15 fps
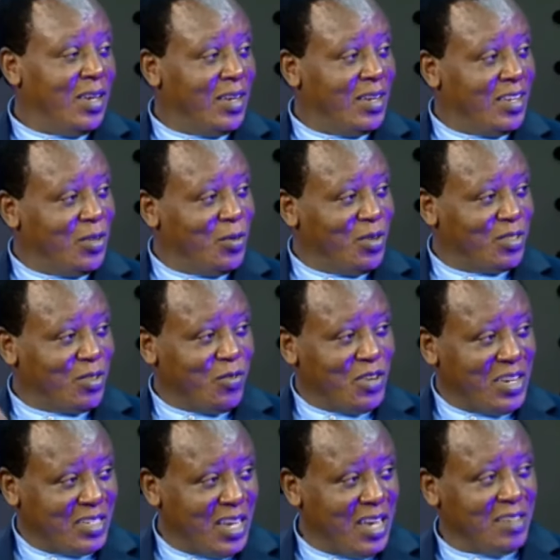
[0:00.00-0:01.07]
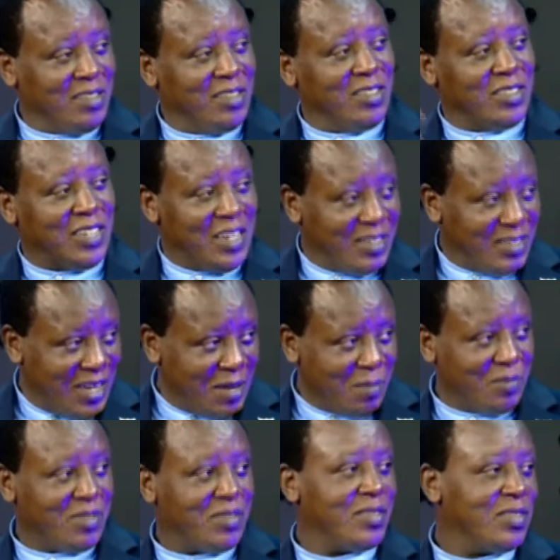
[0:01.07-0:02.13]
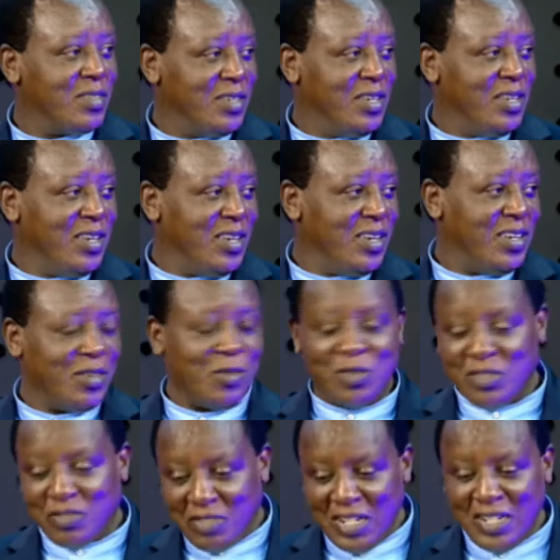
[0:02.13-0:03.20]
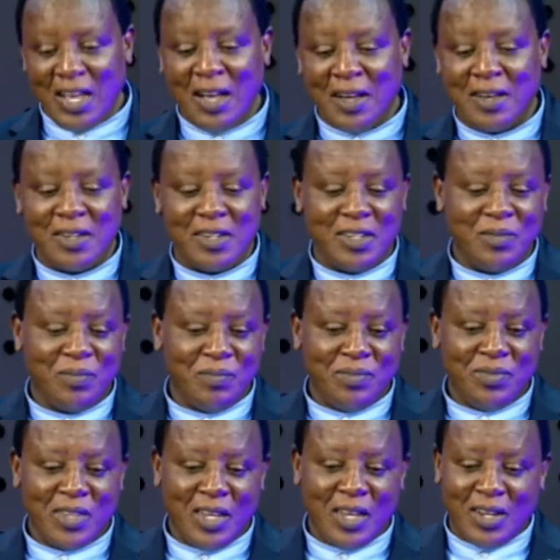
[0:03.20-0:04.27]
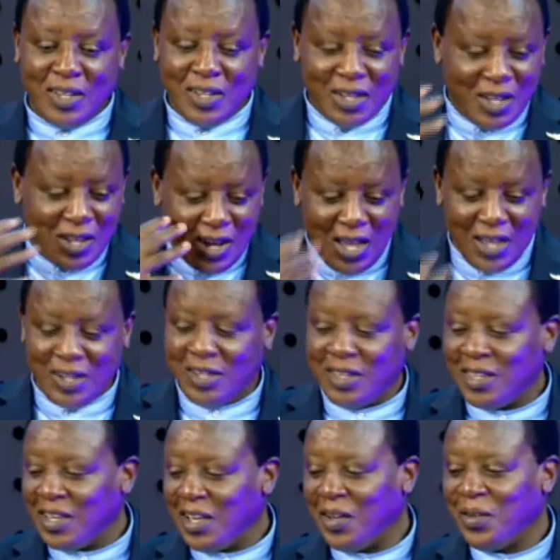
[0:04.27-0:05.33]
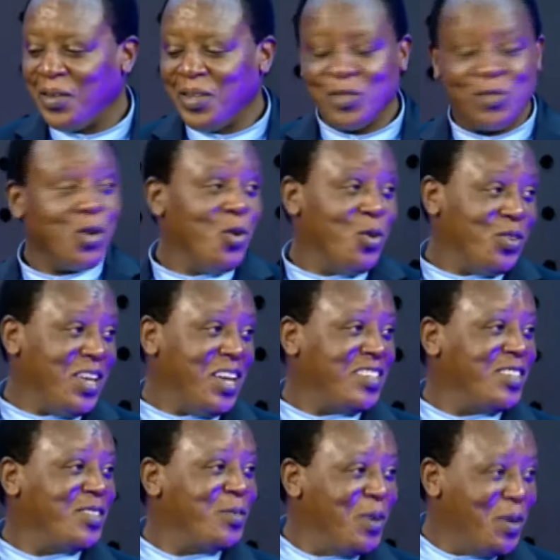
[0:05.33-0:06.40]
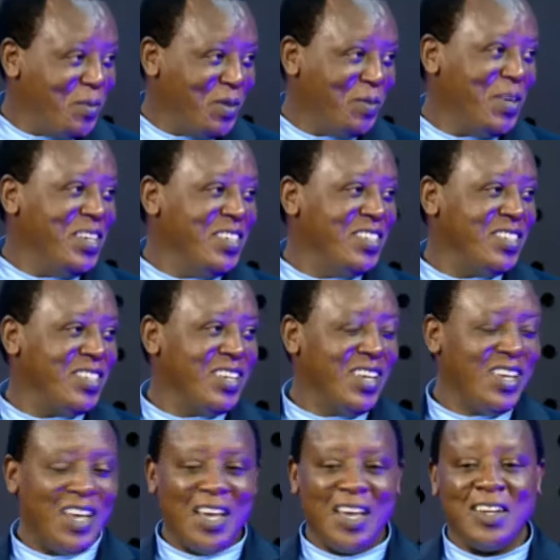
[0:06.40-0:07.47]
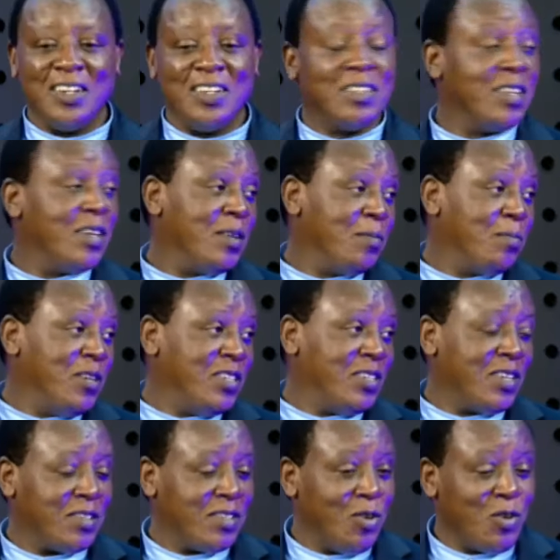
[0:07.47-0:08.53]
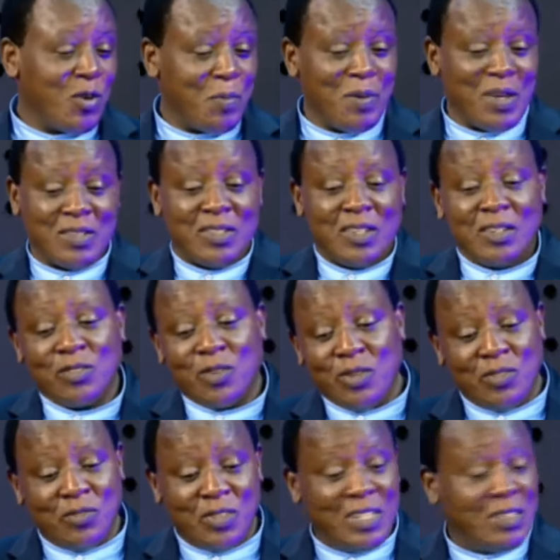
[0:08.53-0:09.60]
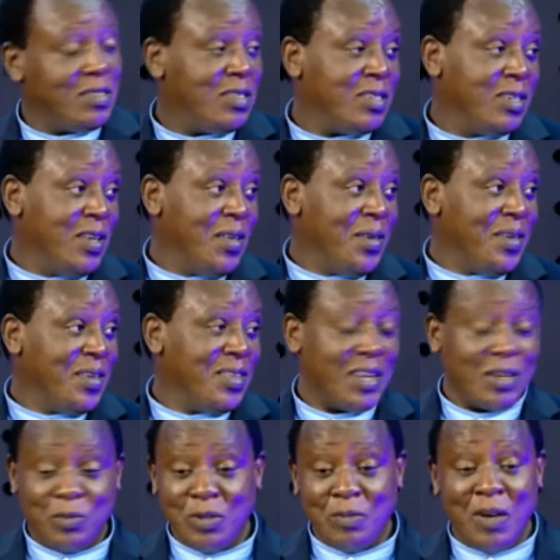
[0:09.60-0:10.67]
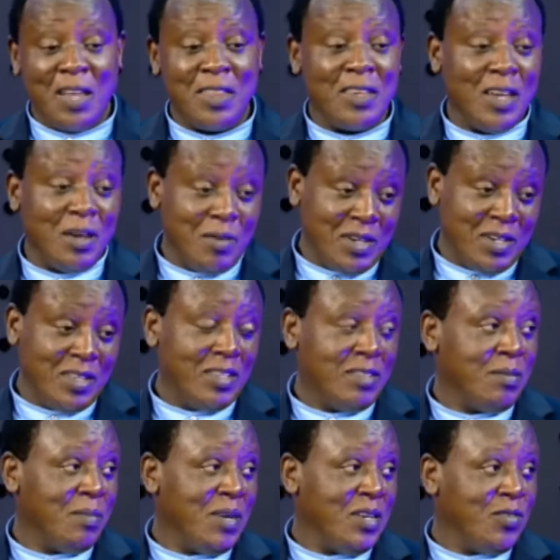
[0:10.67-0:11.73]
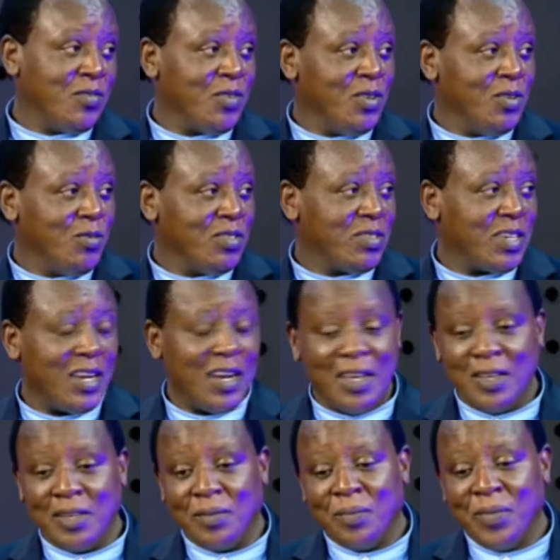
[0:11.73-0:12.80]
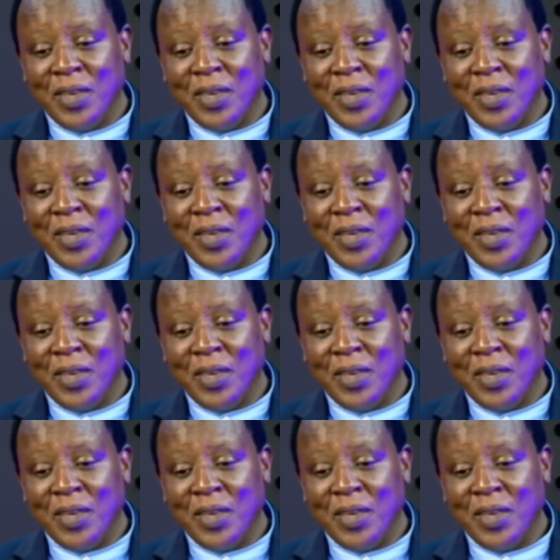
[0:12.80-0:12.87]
And he was overcharged 10 times. And he was very angry. And he cried there. So that is where we went. And the local pastors confessed that we were there when this man of God was crying